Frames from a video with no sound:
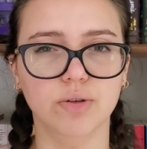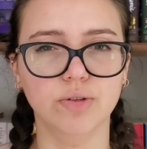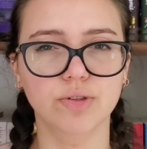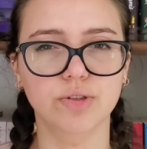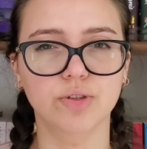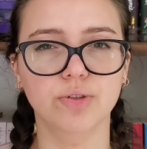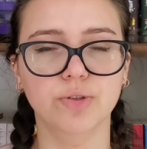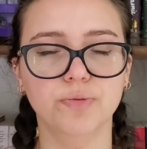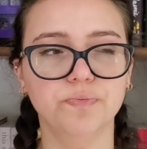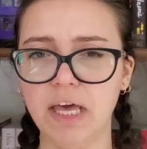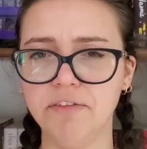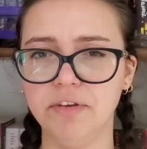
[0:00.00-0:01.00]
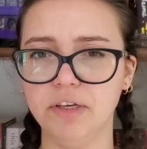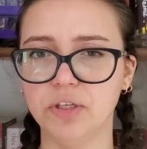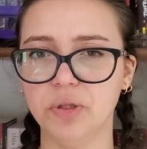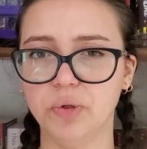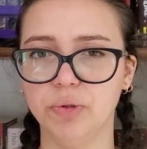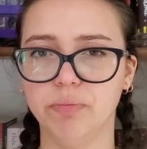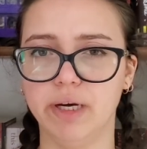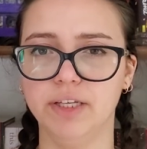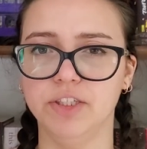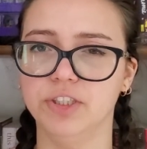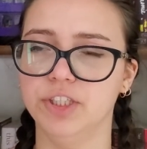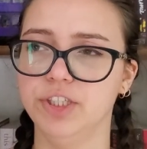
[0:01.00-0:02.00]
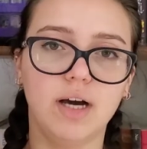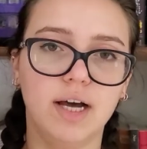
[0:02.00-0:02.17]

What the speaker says: also, I think, non-binary.